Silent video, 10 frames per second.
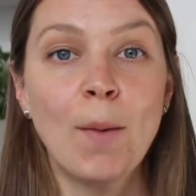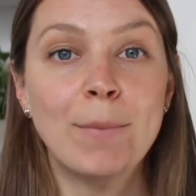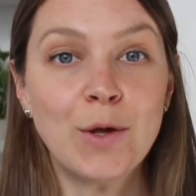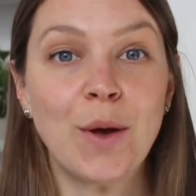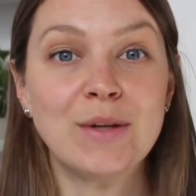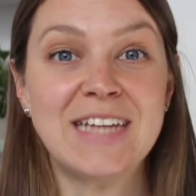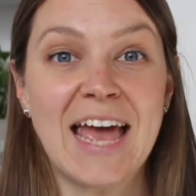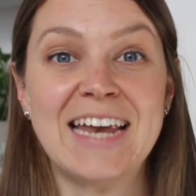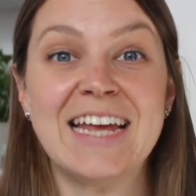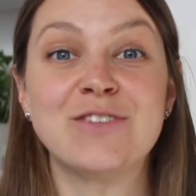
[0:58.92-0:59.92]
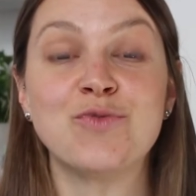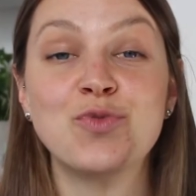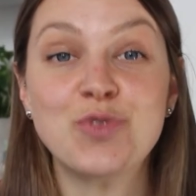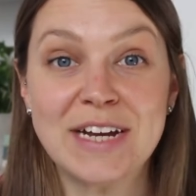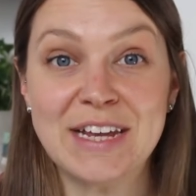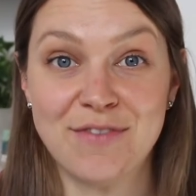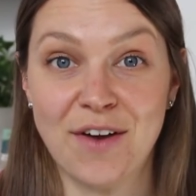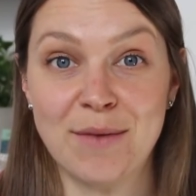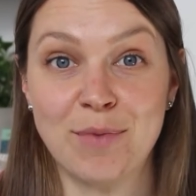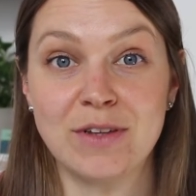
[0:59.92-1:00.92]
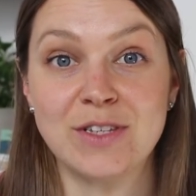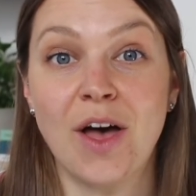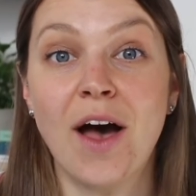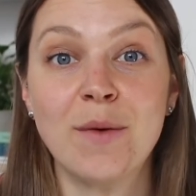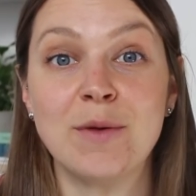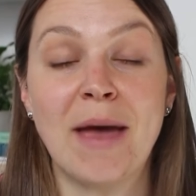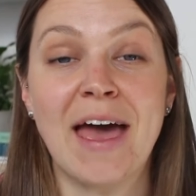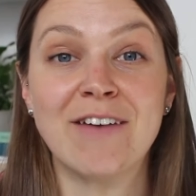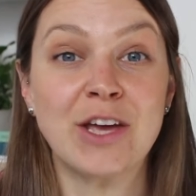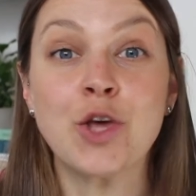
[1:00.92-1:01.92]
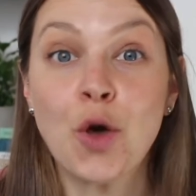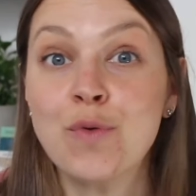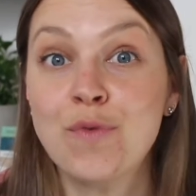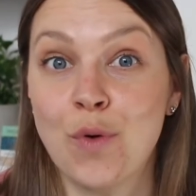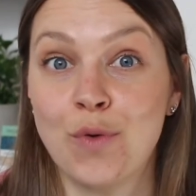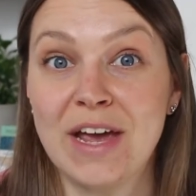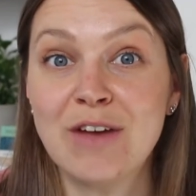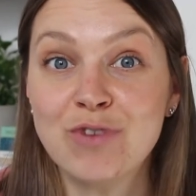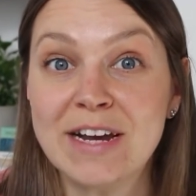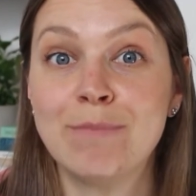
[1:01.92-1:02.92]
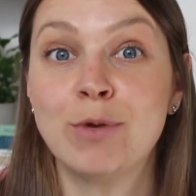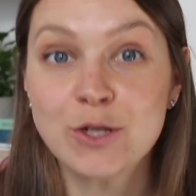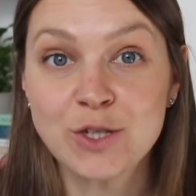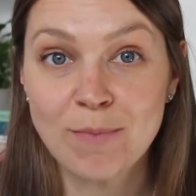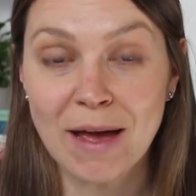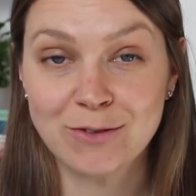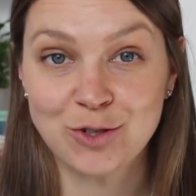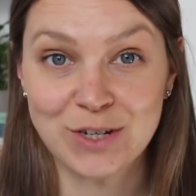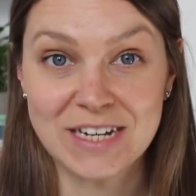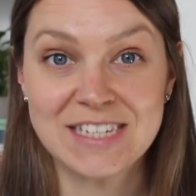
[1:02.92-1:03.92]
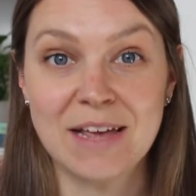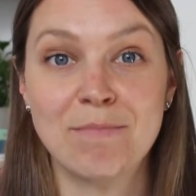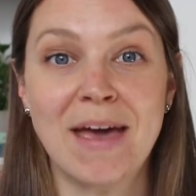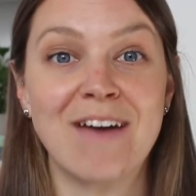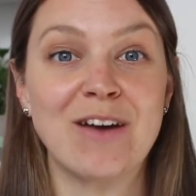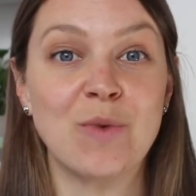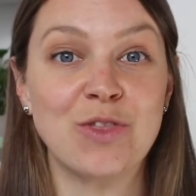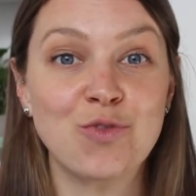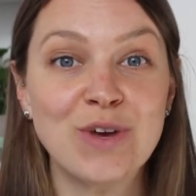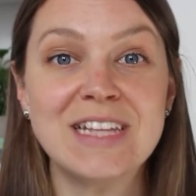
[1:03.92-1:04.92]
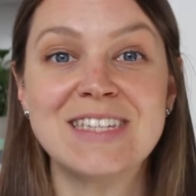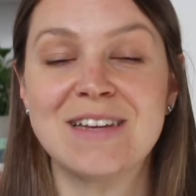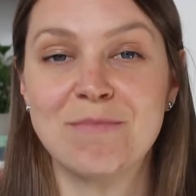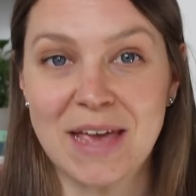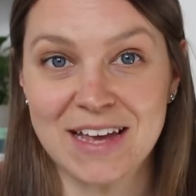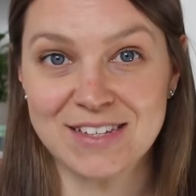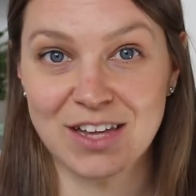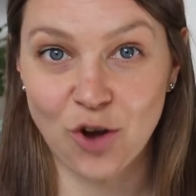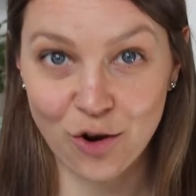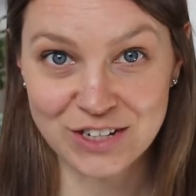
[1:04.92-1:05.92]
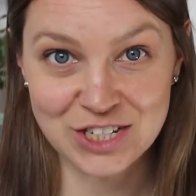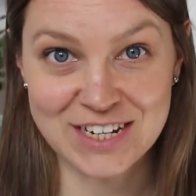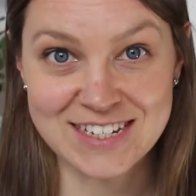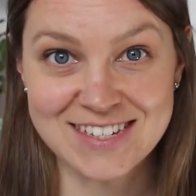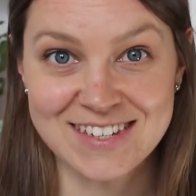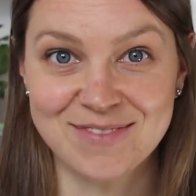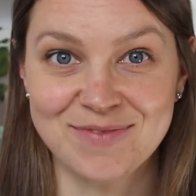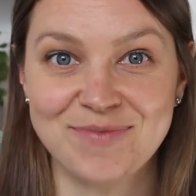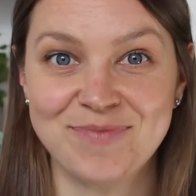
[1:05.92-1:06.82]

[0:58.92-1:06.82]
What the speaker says: Blue 010 is really vibrant, so I pair it, go for it, really push the boundaries and pair it with greens and pinks and oranges.